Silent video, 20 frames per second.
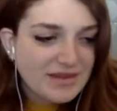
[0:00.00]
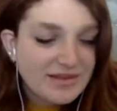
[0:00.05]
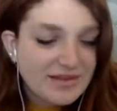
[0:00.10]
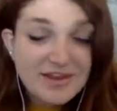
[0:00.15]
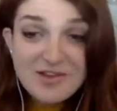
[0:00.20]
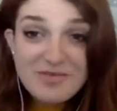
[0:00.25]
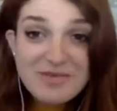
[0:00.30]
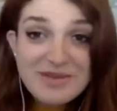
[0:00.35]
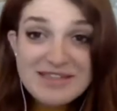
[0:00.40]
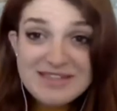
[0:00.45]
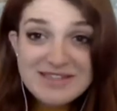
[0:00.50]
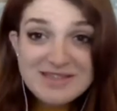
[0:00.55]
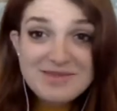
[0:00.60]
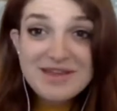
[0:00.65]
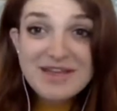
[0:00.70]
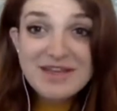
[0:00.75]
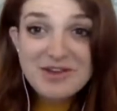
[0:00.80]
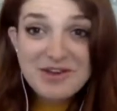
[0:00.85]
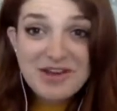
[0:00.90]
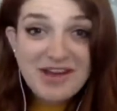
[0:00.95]
there have been
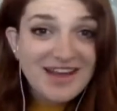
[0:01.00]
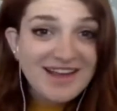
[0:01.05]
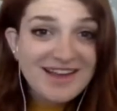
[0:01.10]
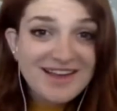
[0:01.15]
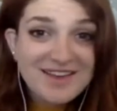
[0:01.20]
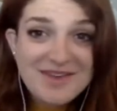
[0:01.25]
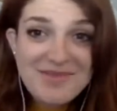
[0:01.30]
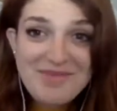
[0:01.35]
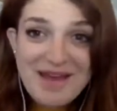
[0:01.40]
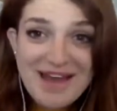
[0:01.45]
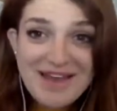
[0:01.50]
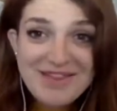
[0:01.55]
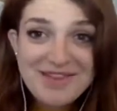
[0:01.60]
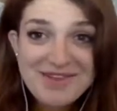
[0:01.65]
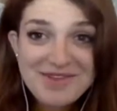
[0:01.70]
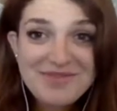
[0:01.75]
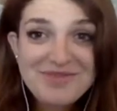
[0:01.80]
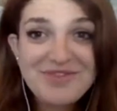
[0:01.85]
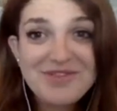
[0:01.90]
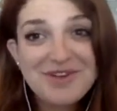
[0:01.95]
some like crying on the
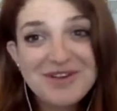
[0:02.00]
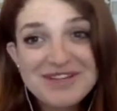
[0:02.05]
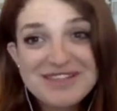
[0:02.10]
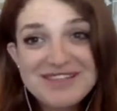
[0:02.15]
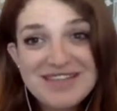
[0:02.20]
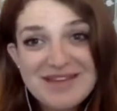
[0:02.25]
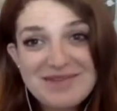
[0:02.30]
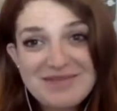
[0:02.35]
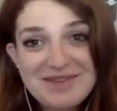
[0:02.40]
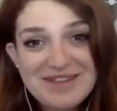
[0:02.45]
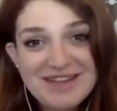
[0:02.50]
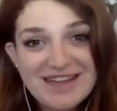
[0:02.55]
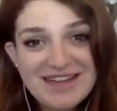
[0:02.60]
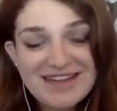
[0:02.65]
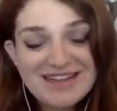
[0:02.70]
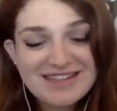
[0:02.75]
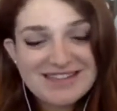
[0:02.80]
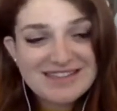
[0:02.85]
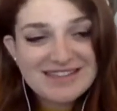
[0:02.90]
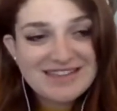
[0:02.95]
bathroom floor type of
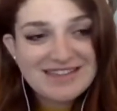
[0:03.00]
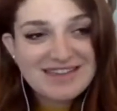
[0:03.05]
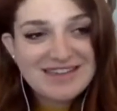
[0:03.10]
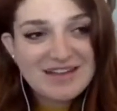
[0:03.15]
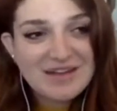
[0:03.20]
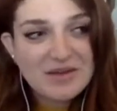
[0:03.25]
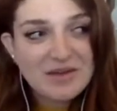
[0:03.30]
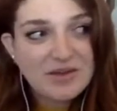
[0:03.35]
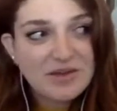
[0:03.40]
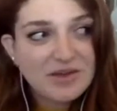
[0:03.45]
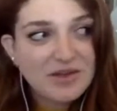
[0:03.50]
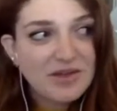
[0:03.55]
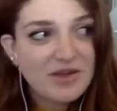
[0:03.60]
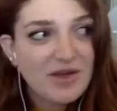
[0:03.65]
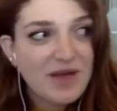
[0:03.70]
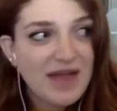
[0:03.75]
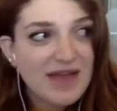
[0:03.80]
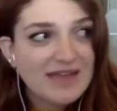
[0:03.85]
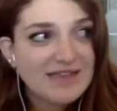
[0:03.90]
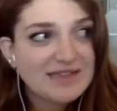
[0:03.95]
nights, and
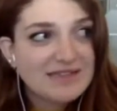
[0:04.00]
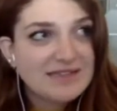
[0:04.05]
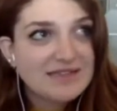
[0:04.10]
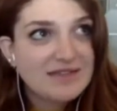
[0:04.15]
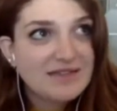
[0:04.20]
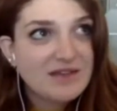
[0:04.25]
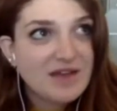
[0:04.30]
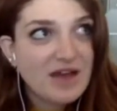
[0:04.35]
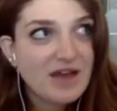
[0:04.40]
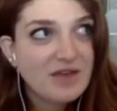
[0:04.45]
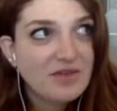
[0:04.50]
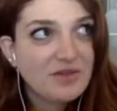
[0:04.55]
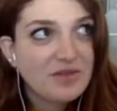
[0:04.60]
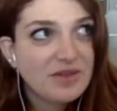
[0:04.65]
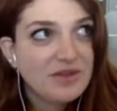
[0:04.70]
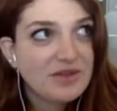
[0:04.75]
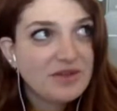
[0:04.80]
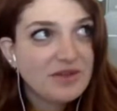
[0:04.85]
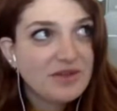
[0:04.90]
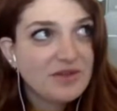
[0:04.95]
I thought
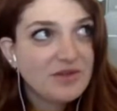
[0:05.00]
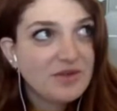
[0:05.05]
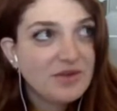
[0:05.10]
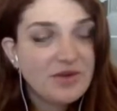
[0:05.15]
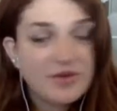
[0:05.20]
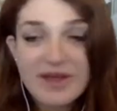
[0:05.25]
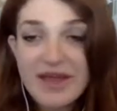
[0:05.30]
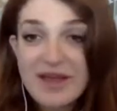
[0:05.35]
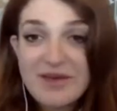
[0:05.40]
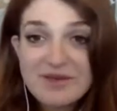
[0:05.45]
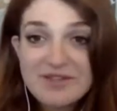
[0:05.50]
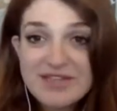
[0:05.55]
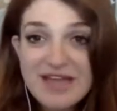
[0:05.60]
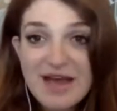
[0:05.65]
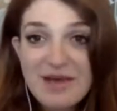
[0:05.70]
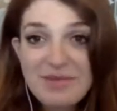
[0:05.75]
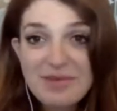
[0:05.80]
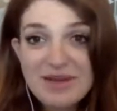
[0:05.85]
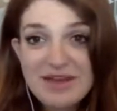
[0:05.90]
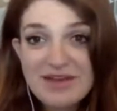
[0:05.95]
when You Were Okay
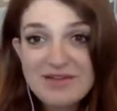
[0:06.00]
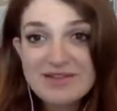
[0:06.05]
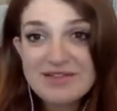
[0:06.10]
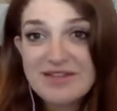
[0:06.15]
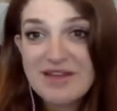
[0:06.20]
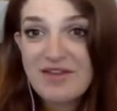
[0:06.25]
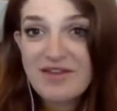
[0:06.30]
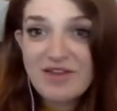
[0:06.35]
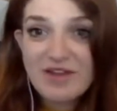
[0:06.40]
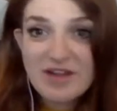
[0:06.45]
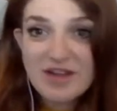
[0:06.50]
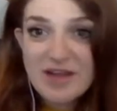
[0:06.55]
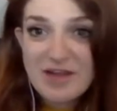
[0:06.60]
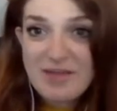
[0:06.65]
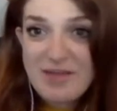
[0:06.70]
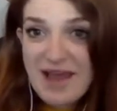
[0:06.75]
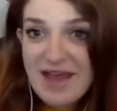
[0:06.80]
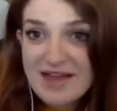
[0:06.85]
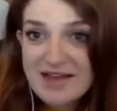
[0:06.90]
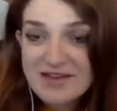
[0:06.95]
was happening, I was never going to
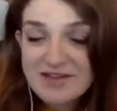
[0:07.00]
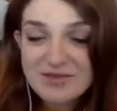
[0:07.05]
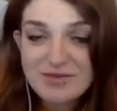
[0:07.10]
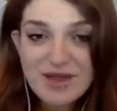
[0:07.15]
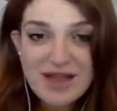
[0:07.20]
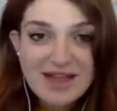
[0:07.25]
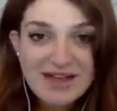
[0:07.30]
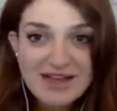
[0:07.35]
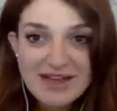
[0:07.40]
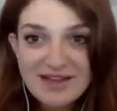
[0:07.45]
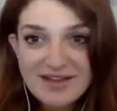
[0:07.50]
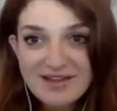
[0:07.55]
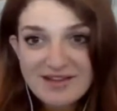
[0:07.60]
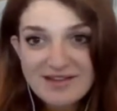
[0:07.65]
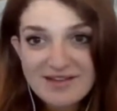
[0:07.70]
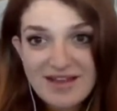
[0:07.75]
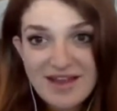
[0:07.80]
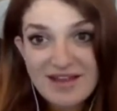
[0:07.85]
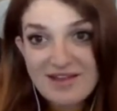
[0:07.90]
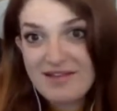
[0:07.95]
get back into writing.